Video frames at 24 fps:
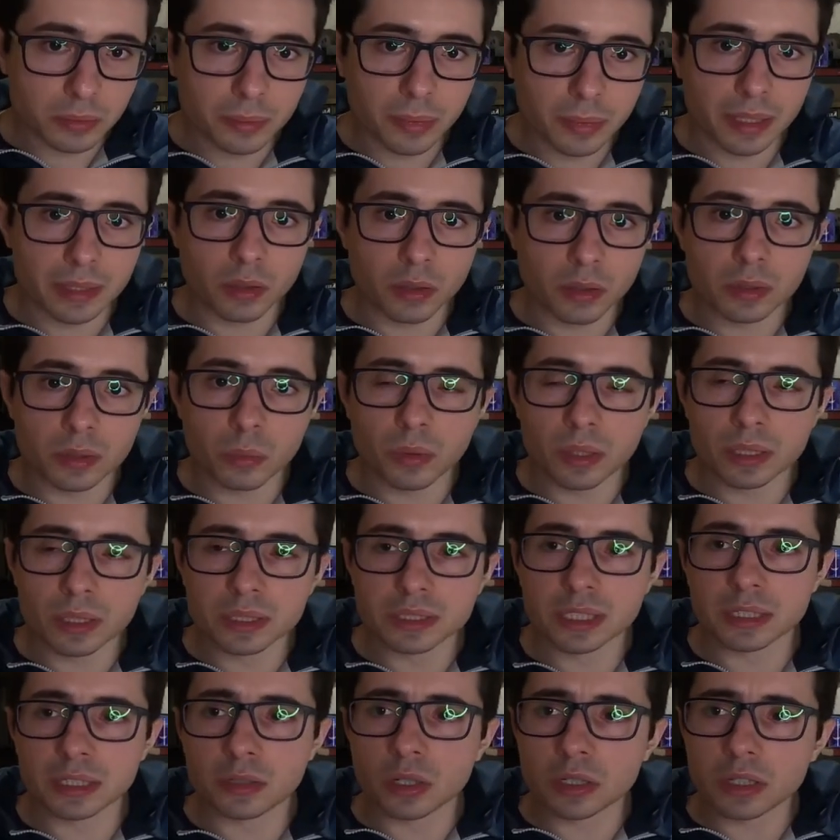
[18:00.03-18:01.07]
but the other ones
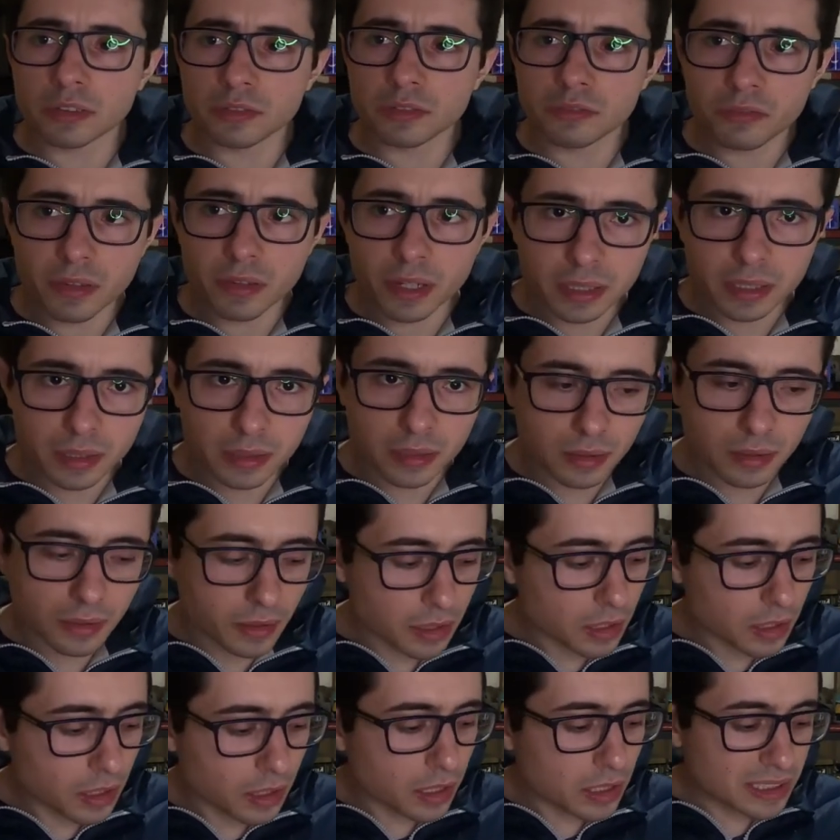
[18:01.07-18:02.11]
are not affected.
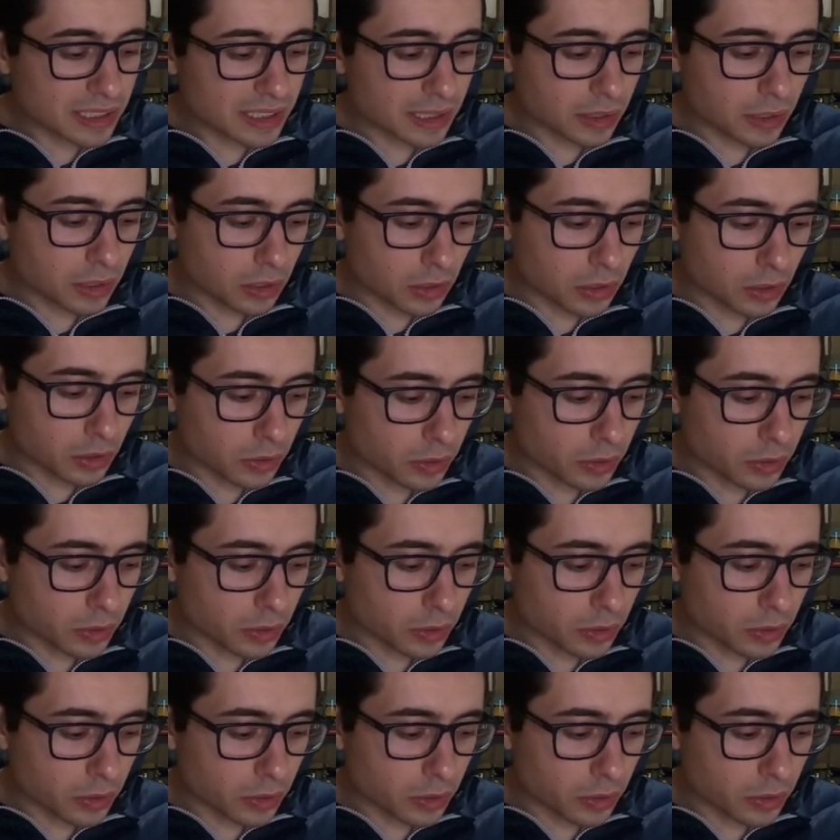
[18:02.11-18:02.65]
So